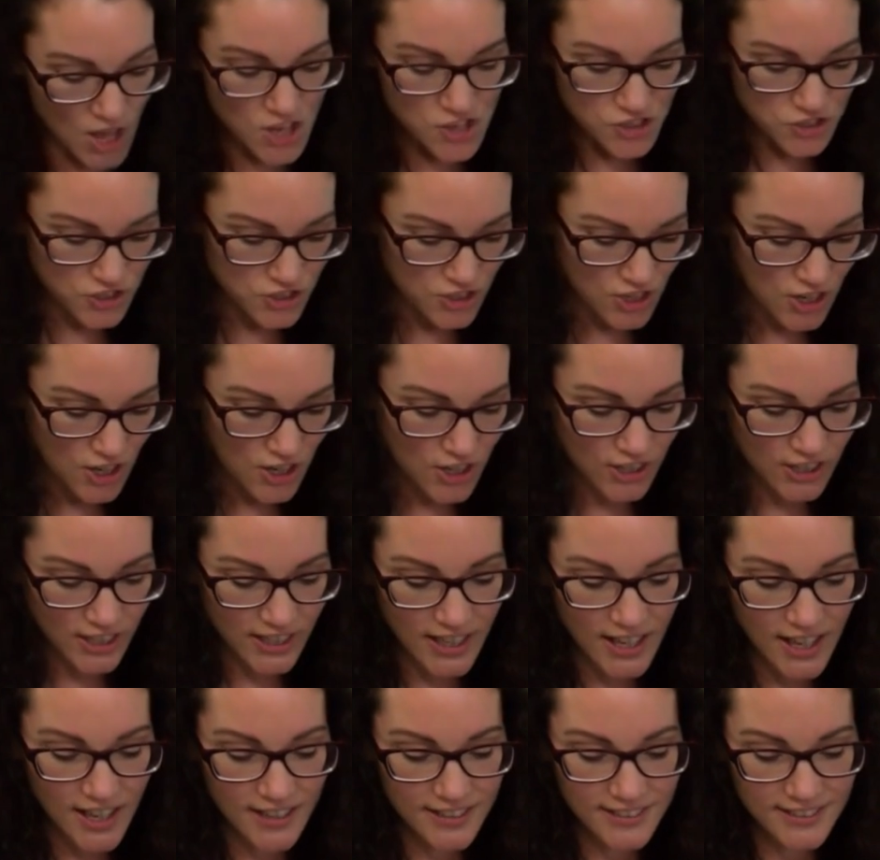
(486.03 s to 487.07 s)

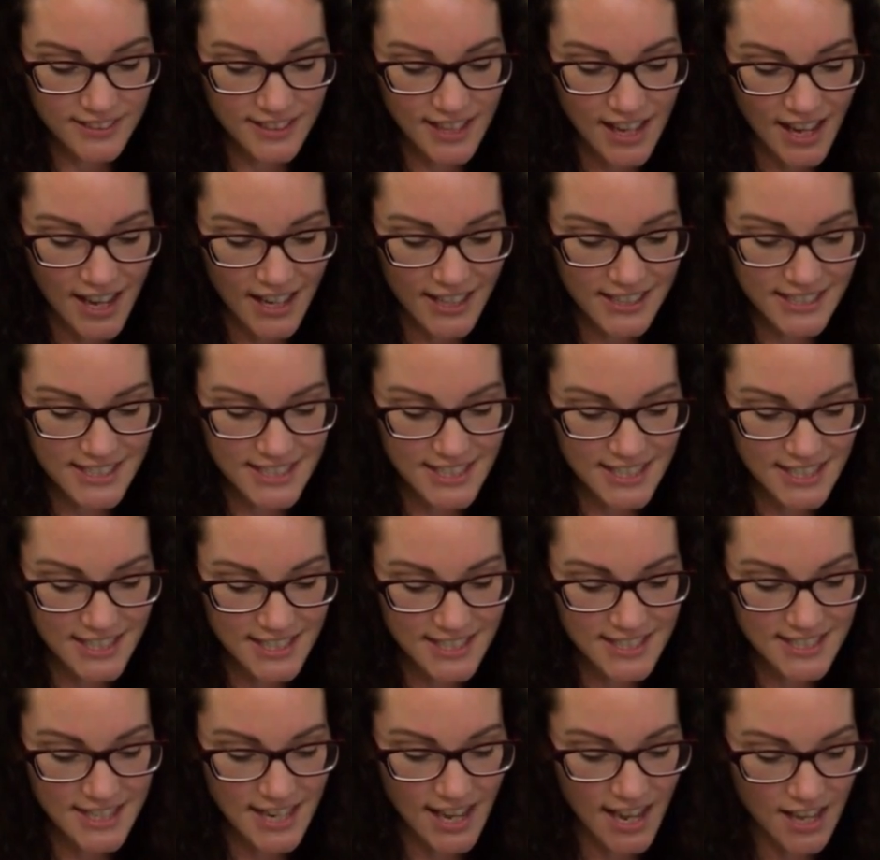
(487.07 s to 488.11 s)
Circa
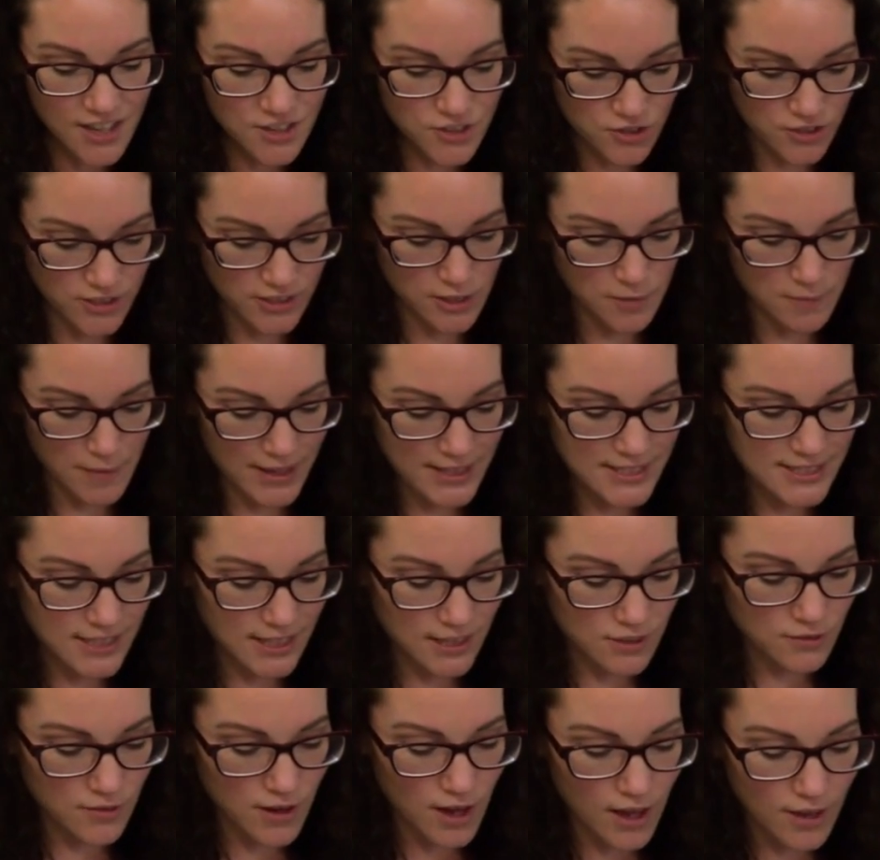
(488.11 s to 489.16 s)
1910, during the
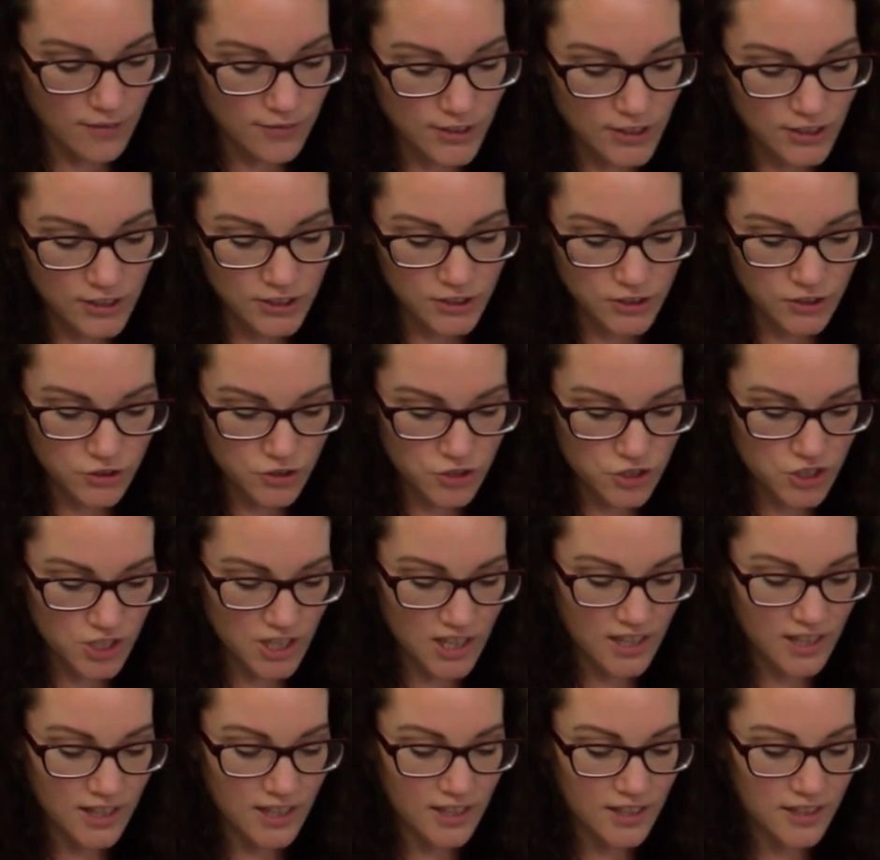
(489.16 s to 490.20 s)
Mexican
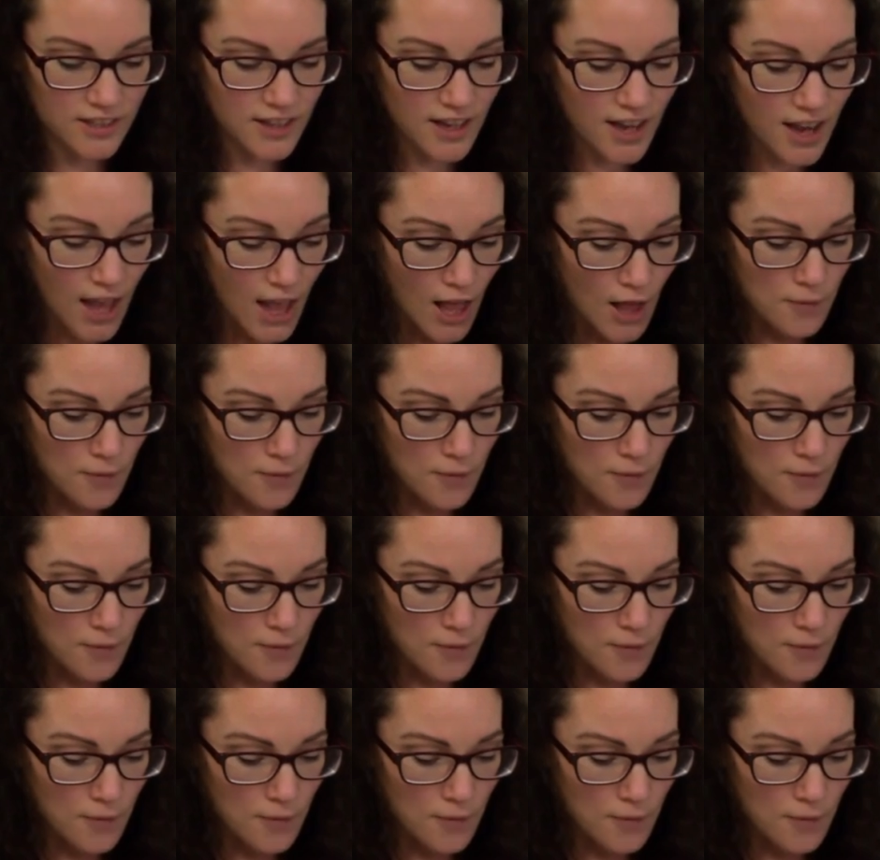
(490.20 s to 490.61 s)
Revolution,